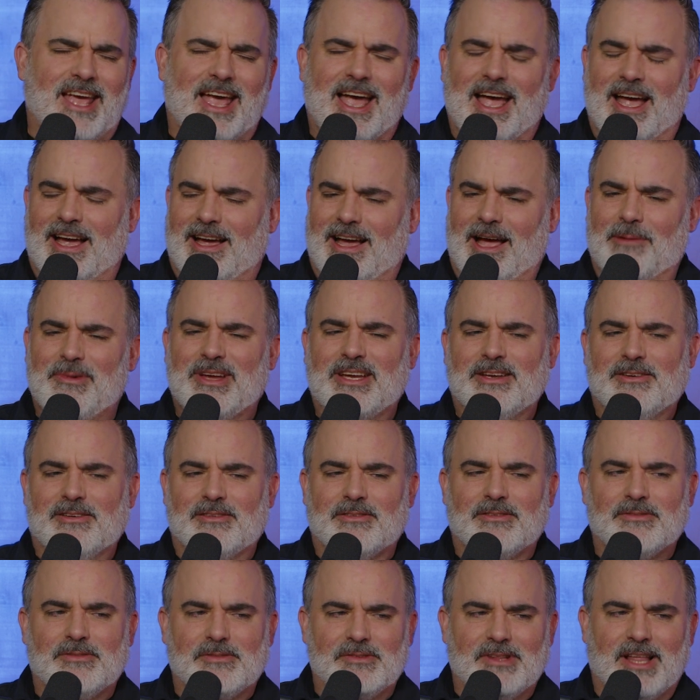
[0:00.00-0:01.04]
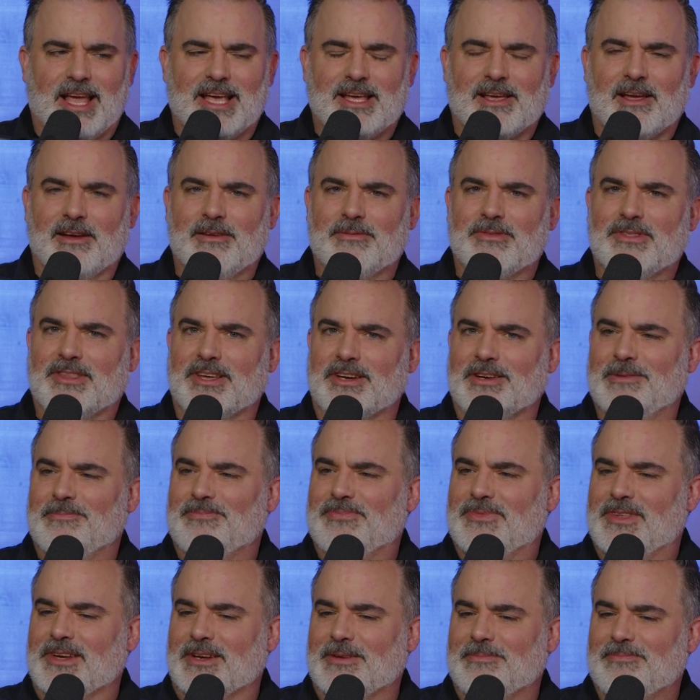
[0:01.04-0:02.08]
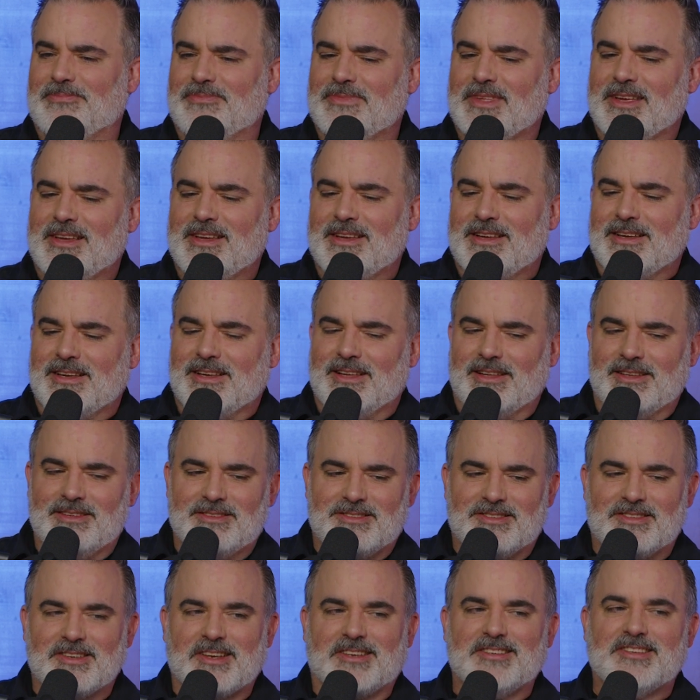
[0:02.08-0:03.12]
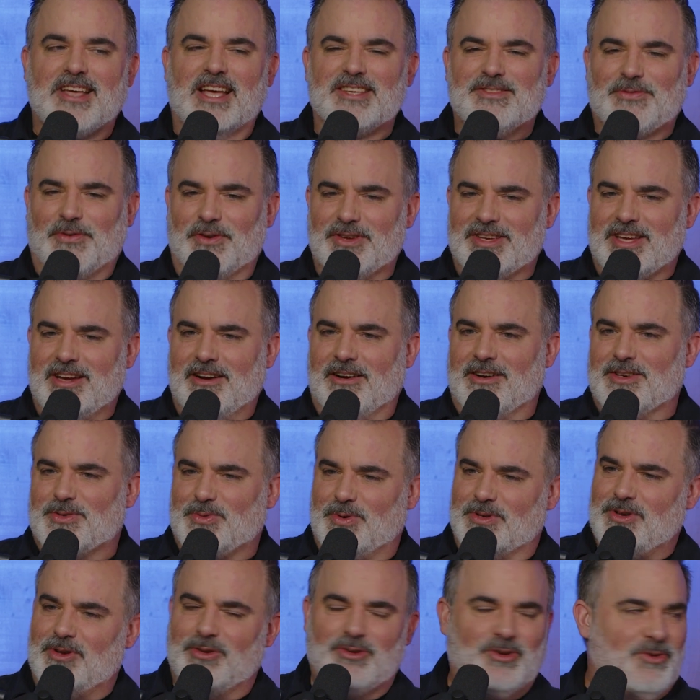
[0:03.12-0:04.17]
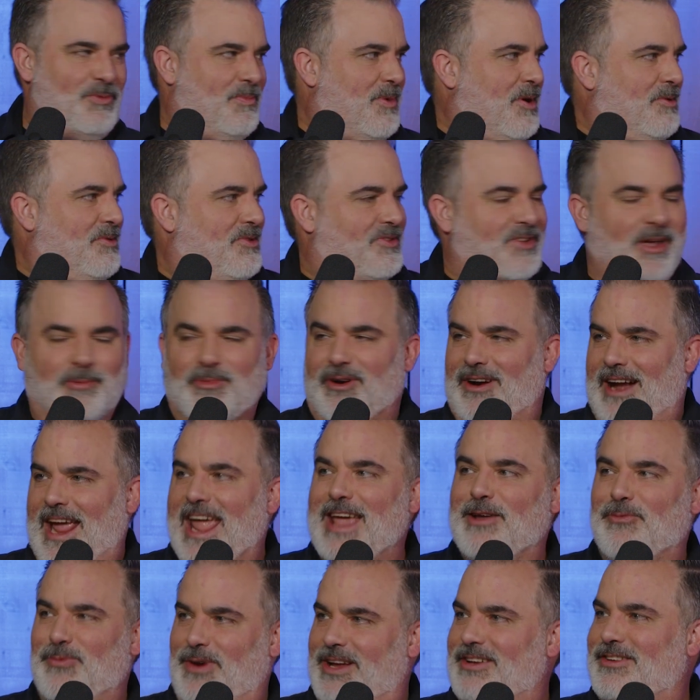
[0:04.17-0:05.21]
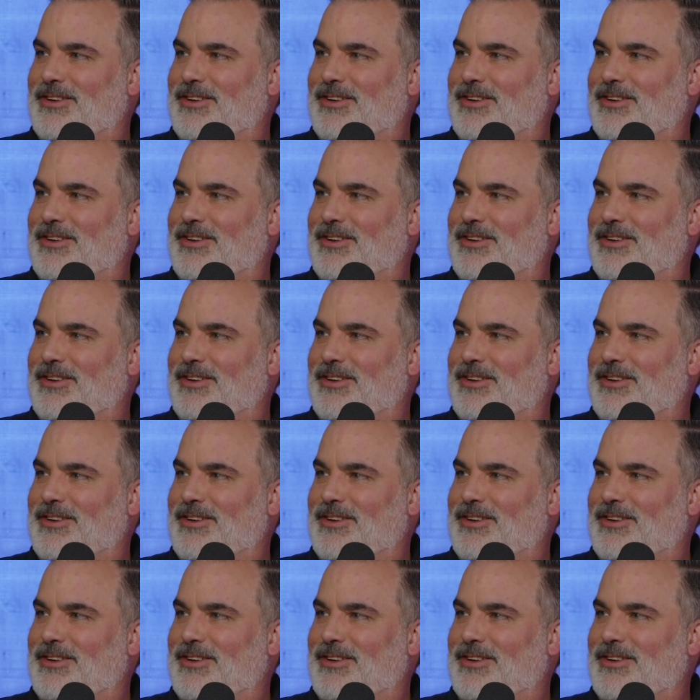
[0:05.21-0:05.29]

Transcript: Yeah. I mean, like the successful years when you do both summer and